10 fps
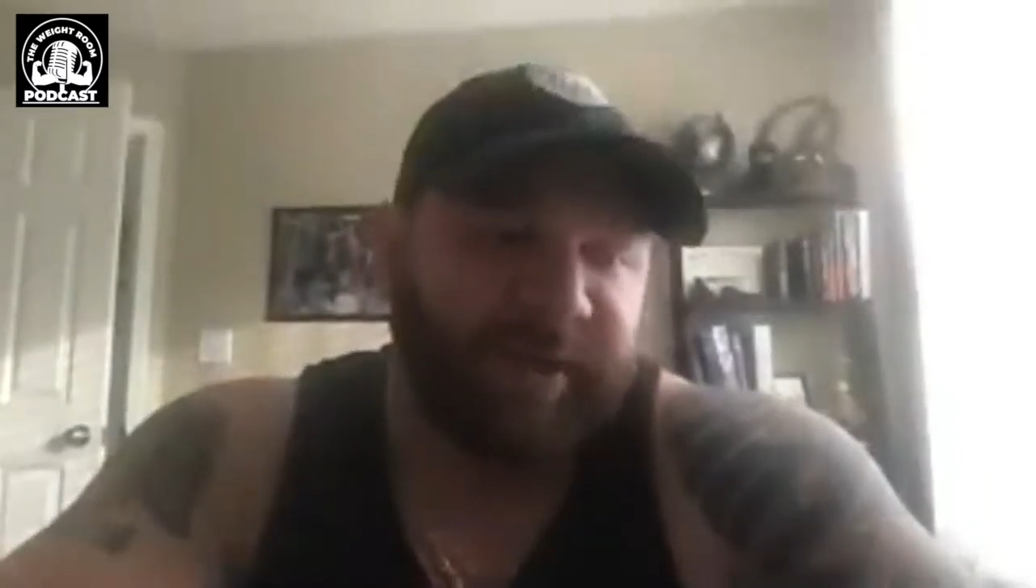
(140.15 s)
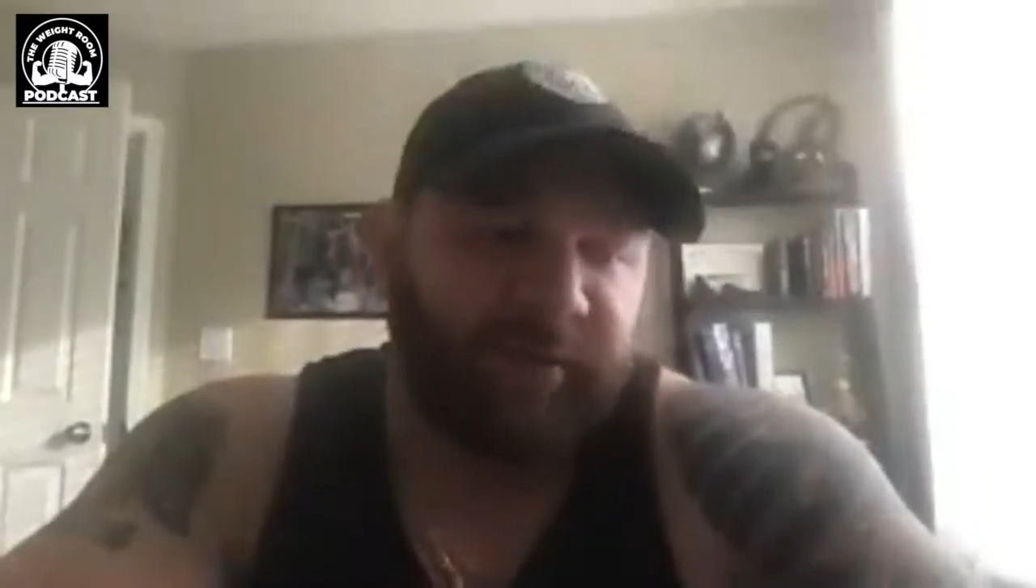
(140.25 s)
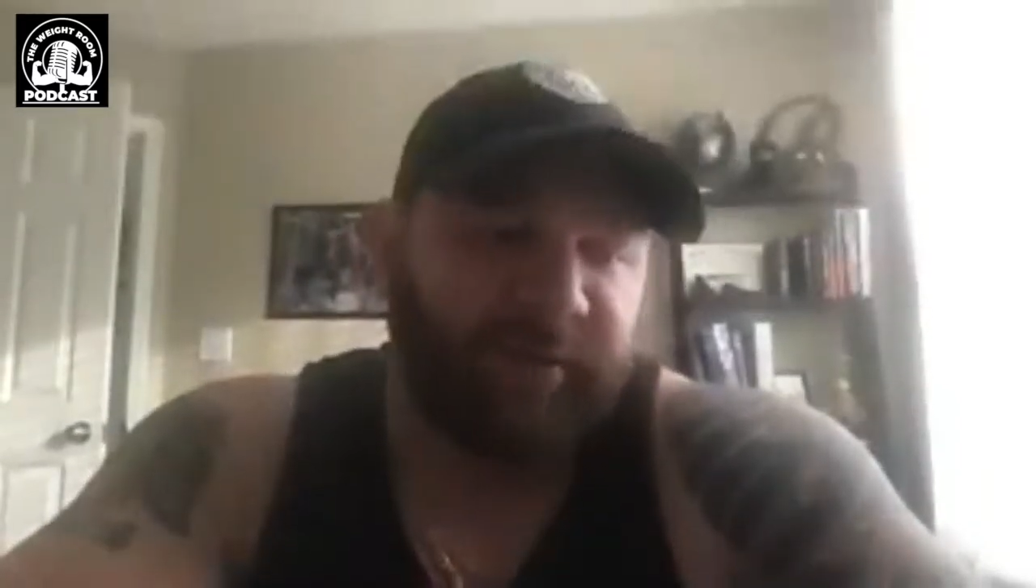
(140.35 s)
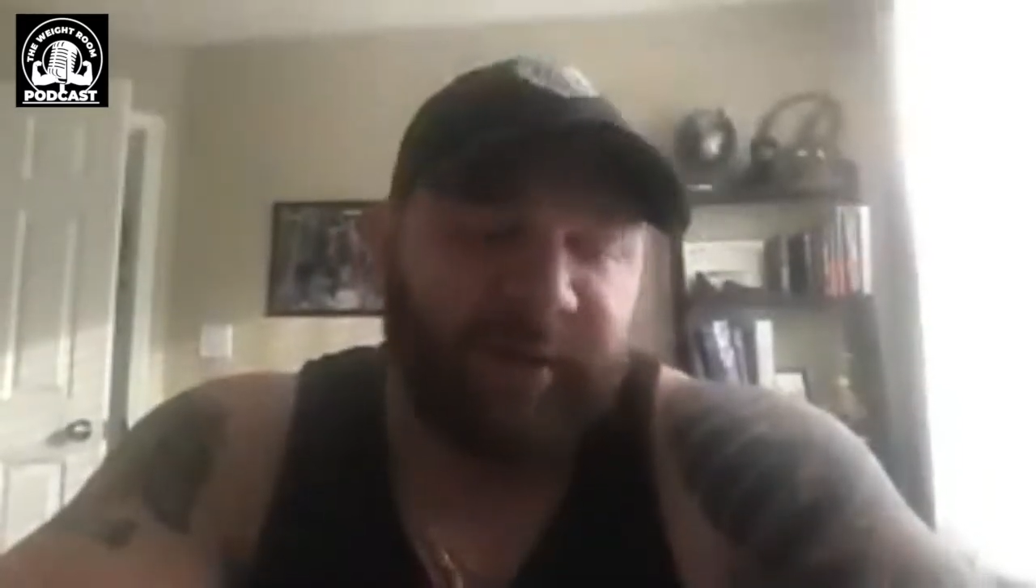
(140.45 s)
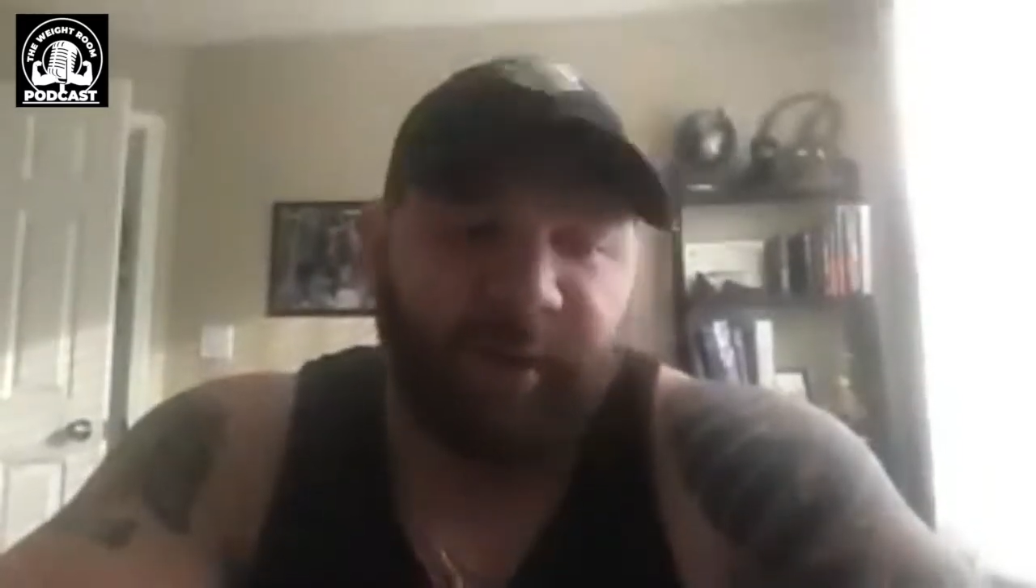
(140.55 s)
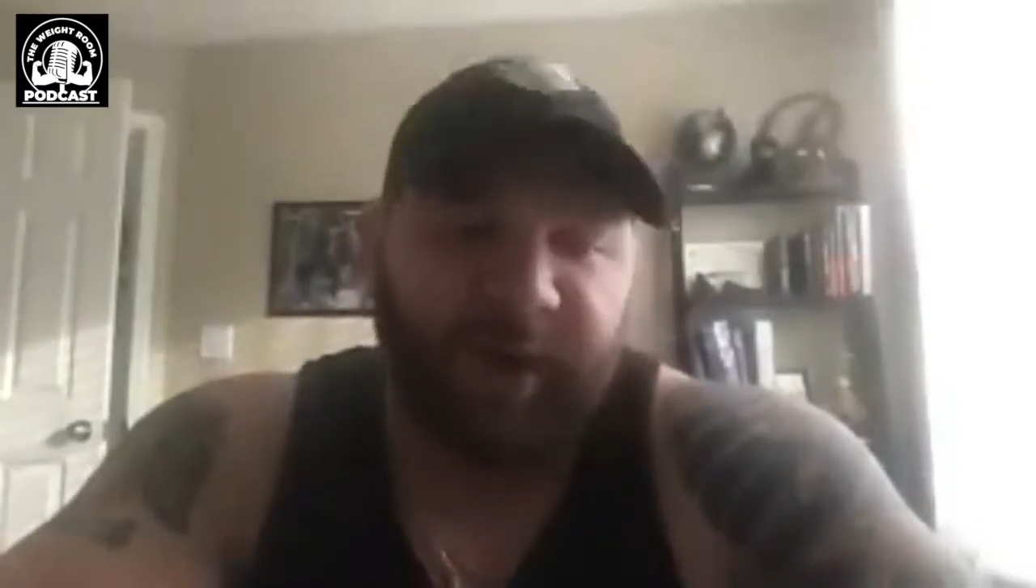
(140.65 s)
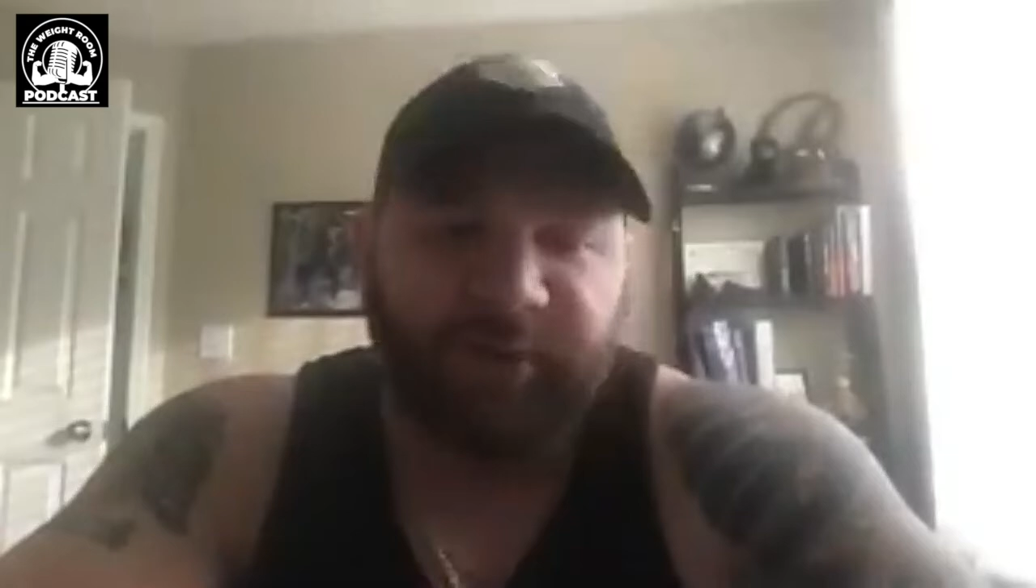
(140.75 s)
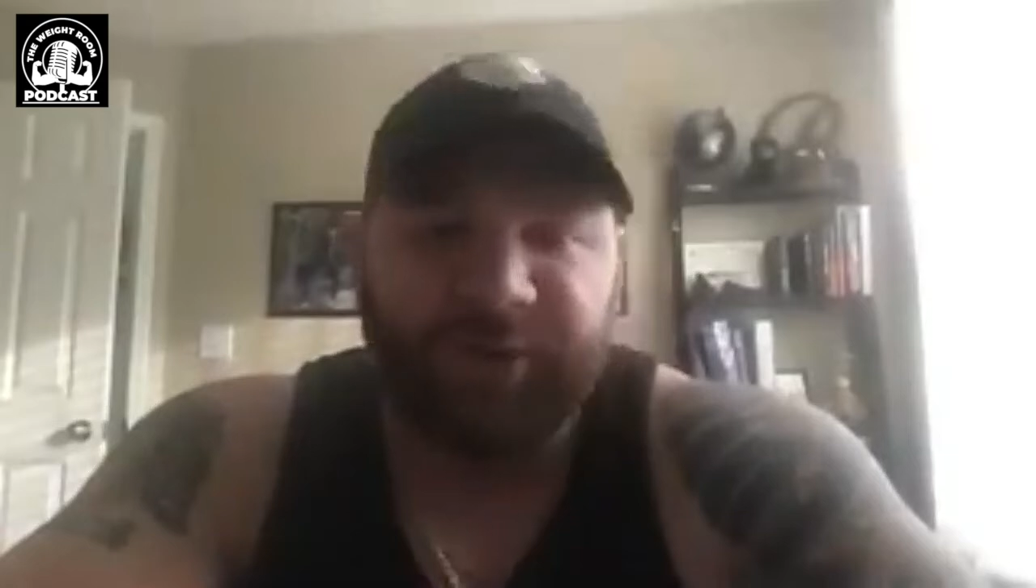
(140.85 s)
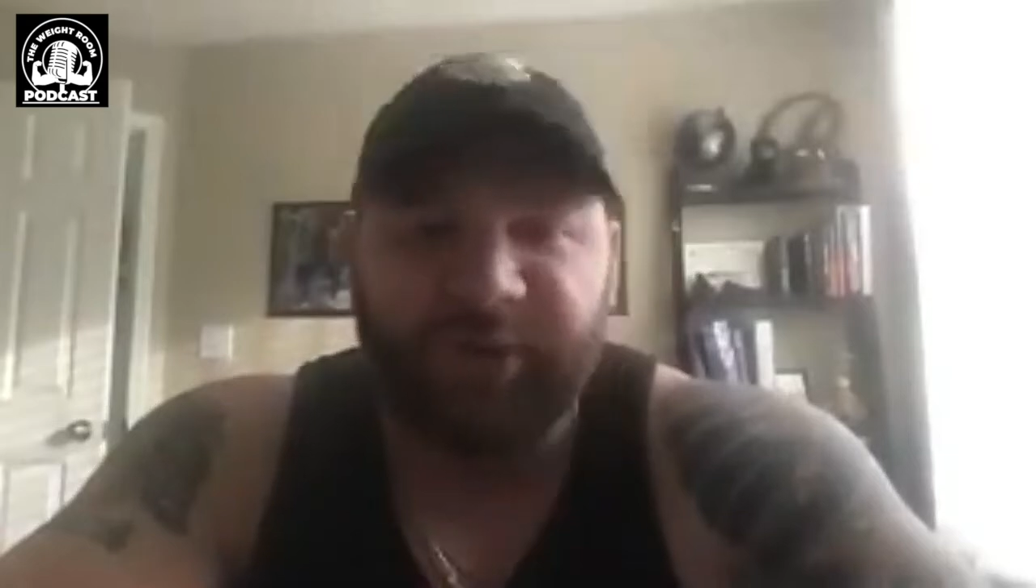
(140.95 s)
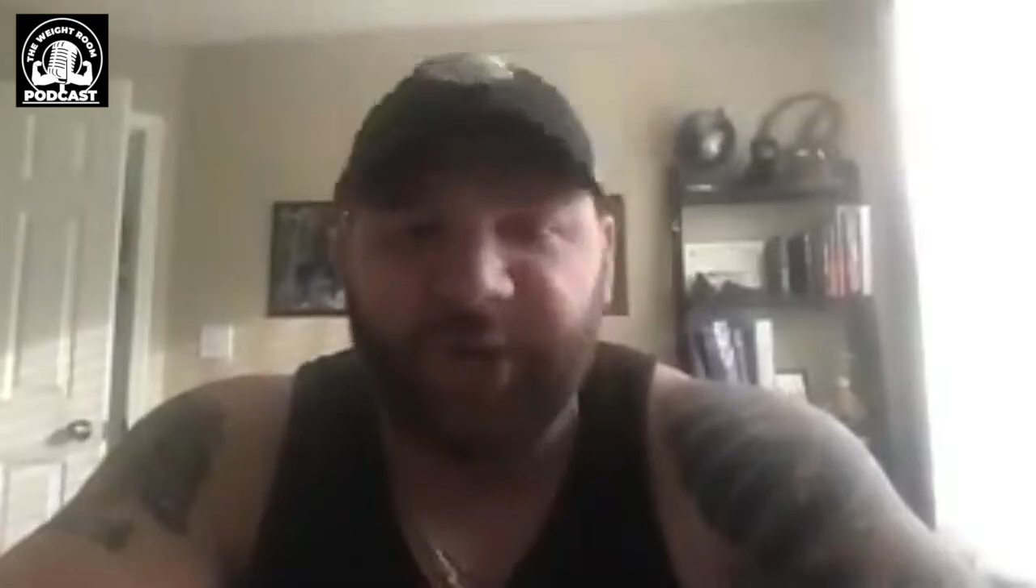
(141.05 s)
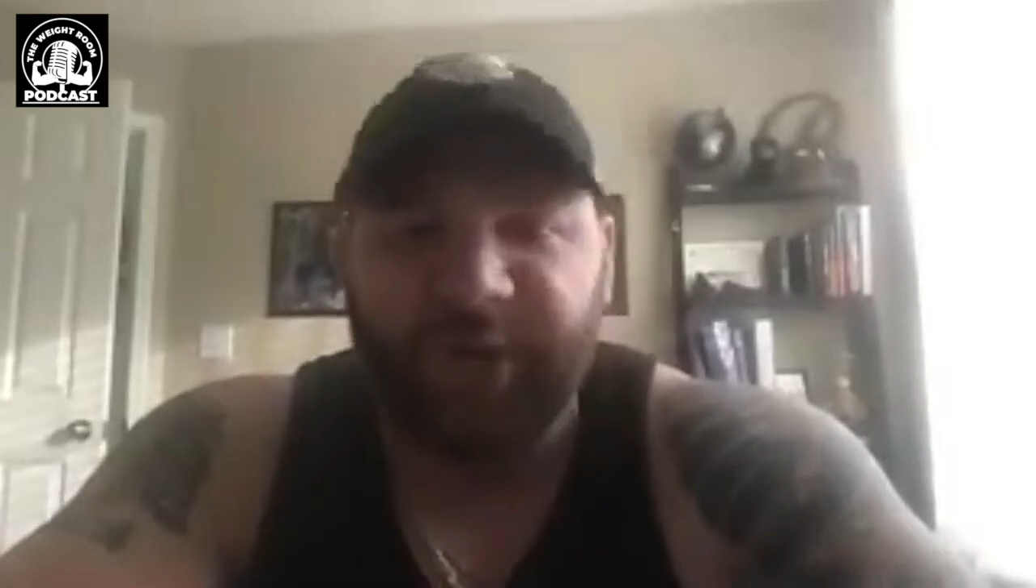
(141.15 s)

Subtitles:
and they're like, why don't you try